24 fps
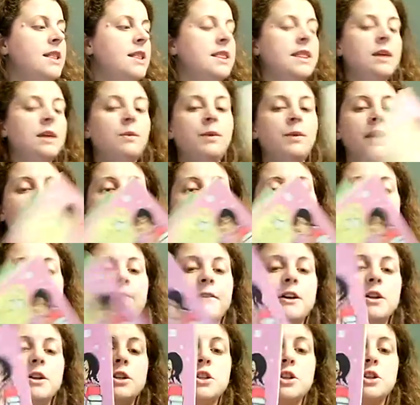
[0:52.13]
Then we have
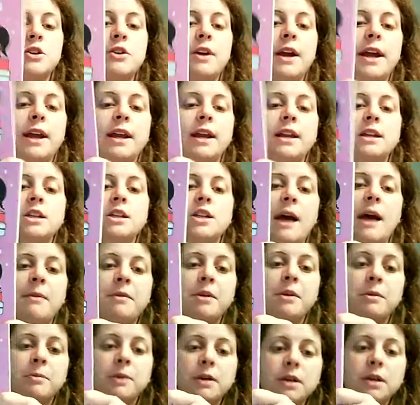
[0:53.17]
first grade
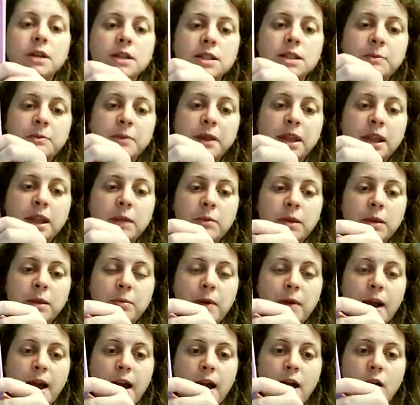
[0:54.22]
chapter books, Billy B.
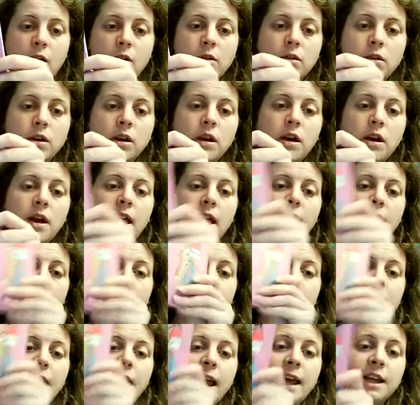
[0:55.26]
Brown
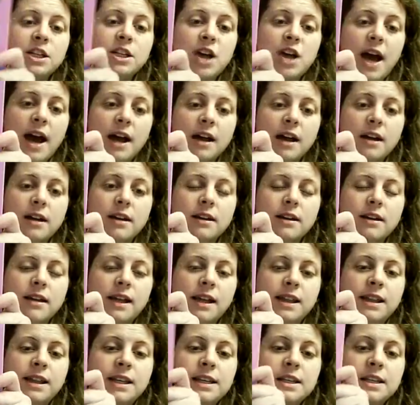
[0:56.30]
and Hey Jack,
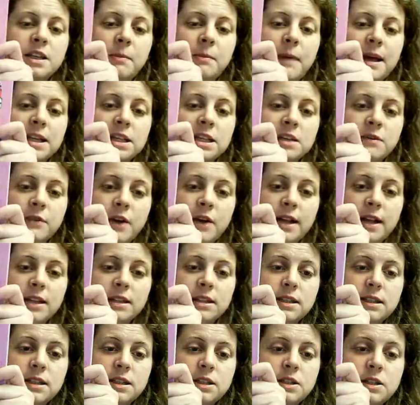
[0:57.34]
and these are best
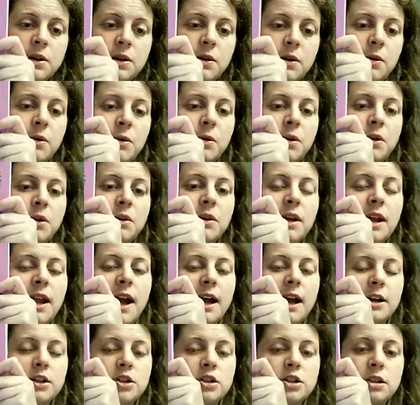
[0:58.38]
friends, so you can
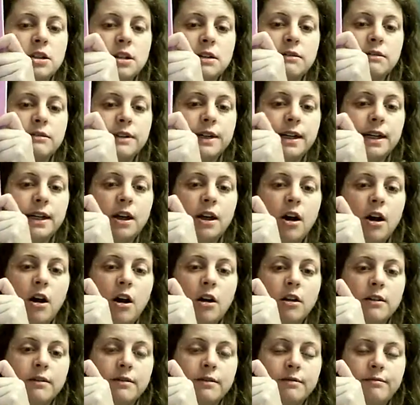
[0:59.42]
actually read
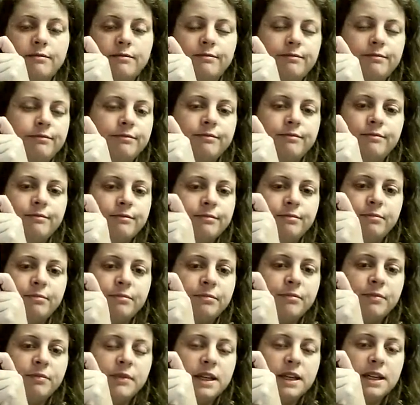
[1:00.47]
all of
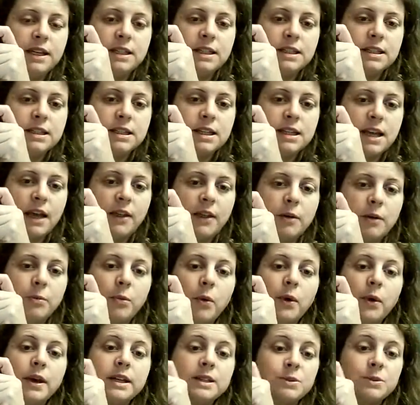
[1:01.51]
these together.
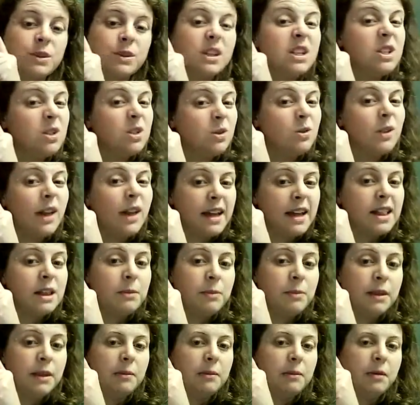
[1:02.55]
Boys really do like the
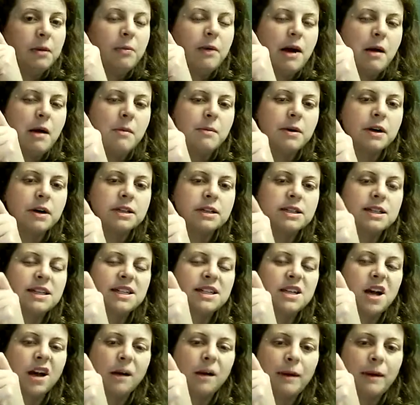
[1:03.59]
B. Brown books. They
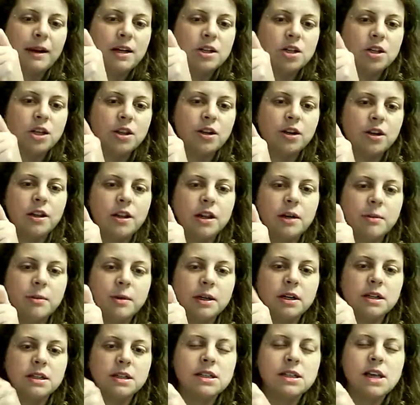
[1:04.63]
talk about each other in their
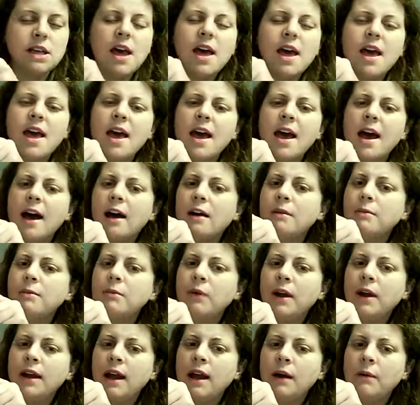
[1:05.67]
books.
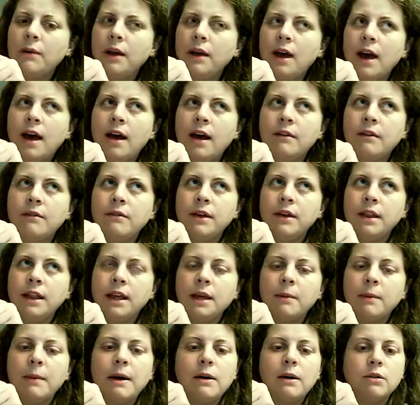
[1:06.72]
Right now we have, I
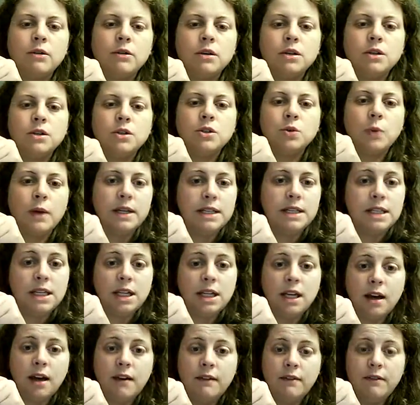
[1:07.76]
think, about
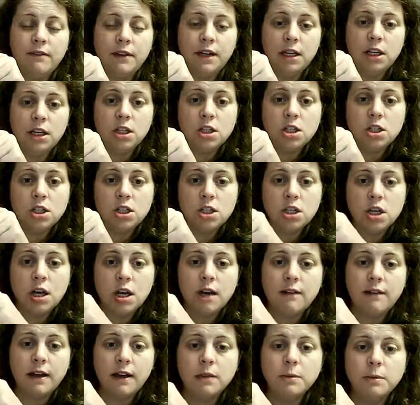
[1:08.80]
20 of each
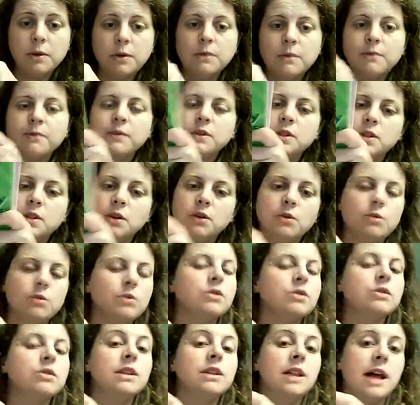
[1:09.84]
available, so
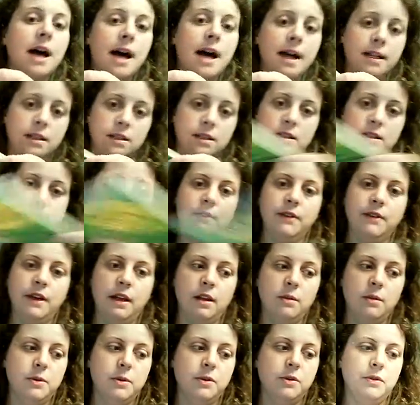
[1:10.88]
lots
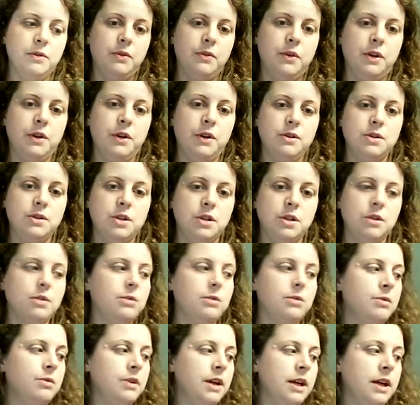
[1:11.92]
available for you to
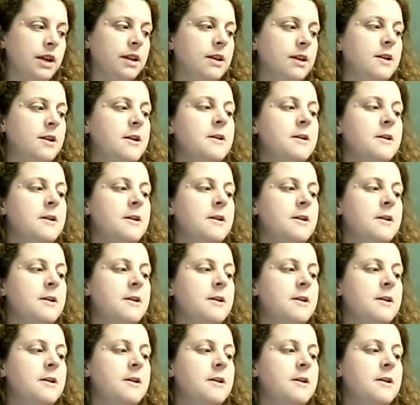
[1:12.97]
read.